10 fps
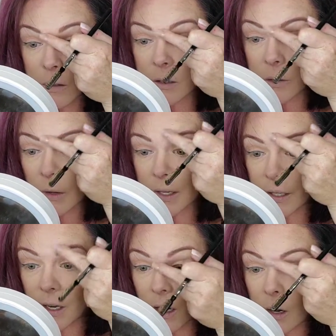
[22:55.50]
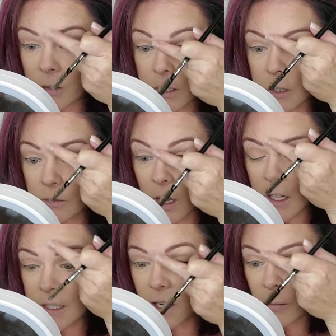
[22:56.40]
Do I know? Did you
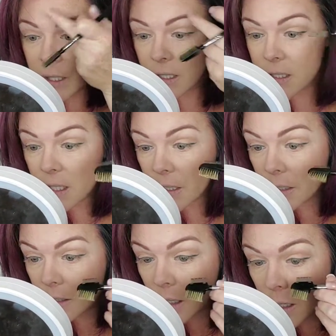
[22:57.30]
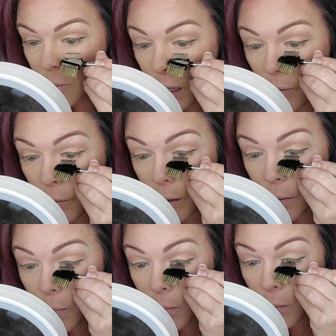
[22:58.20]
not tell me the second time? I don't know.